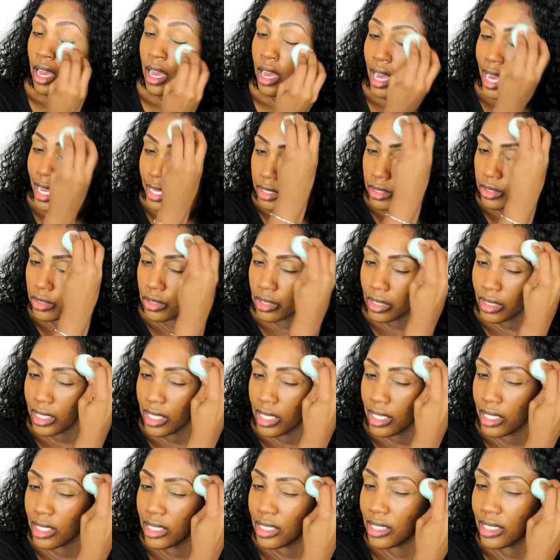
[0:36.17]
I
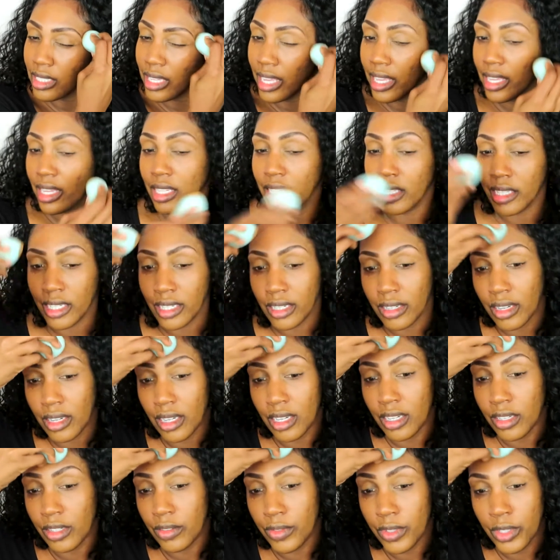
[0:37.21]
usually stay clear
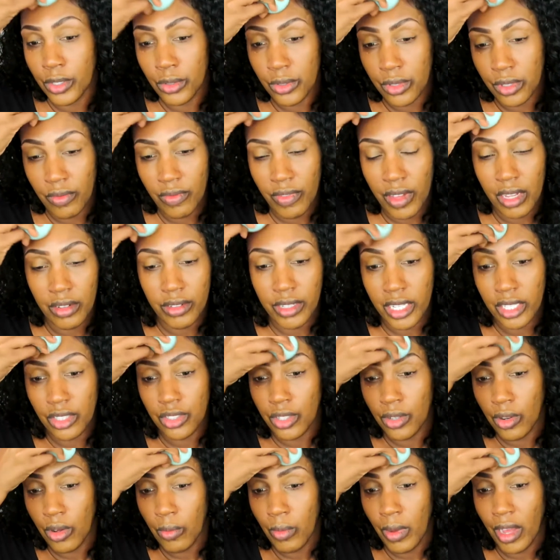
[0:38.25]
of using
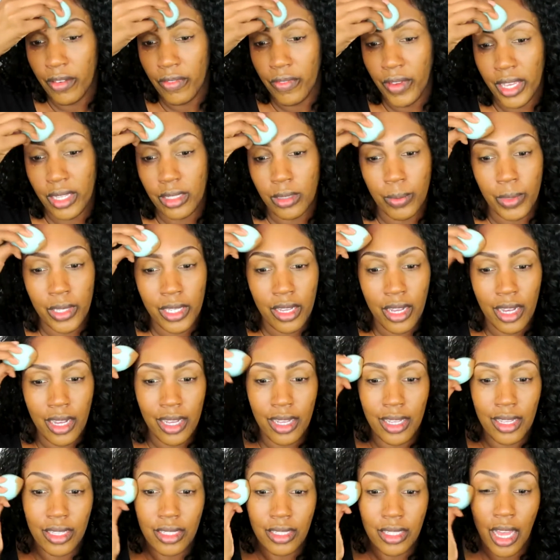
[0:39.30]
foundation on my face
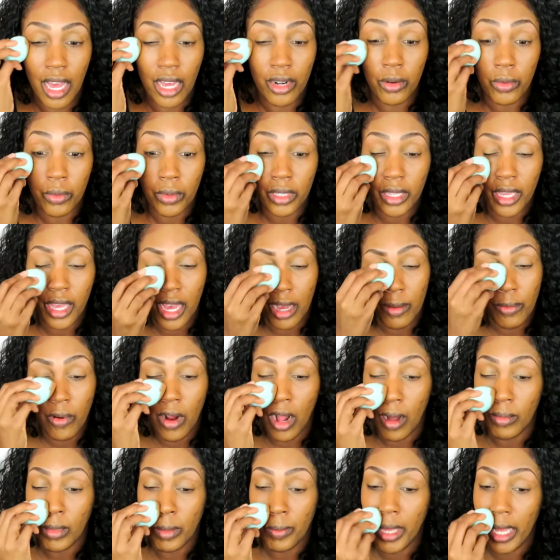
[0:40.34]
because I don't really have
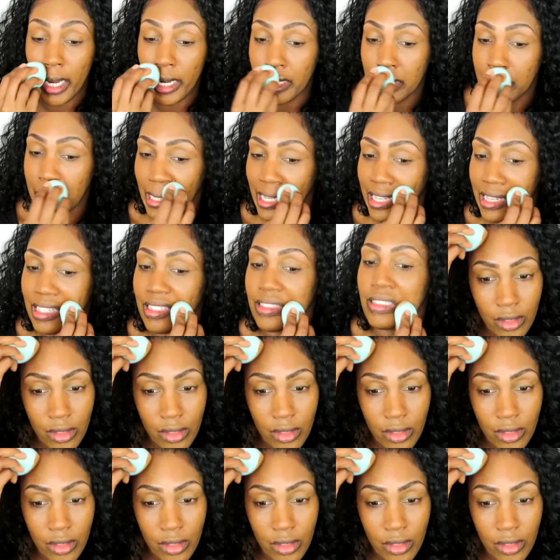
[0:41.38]
problematic skin.